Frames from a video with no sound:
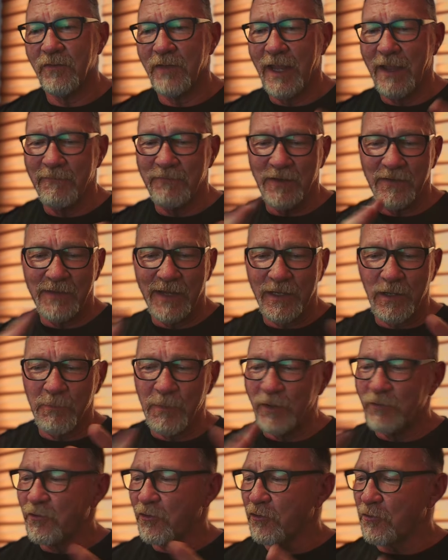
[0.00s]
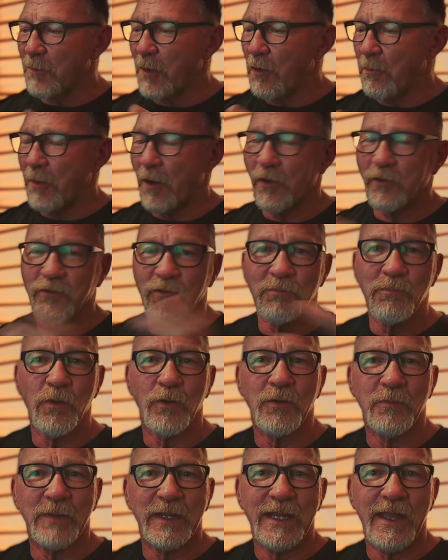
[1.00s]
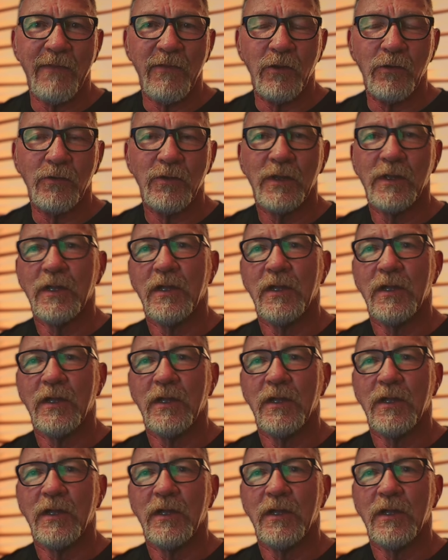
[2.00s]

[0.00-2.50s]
have to take a bunch of small parts and put them together,